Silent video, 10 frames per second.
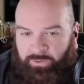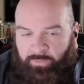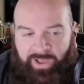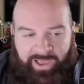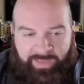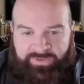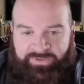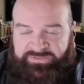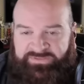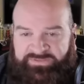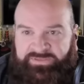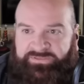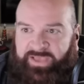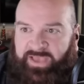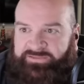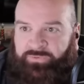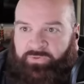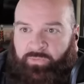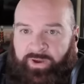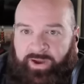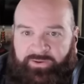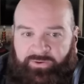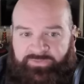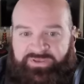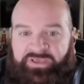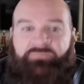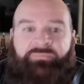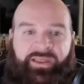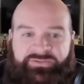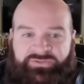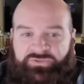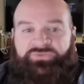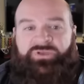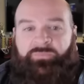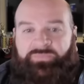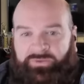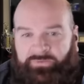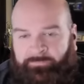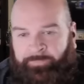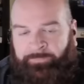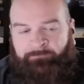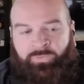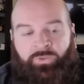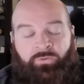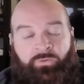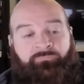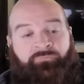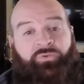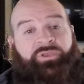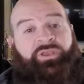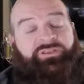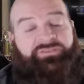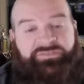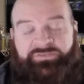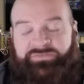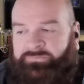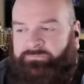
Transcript: Why? Because assists actually require your teammates do something for you to get an assist.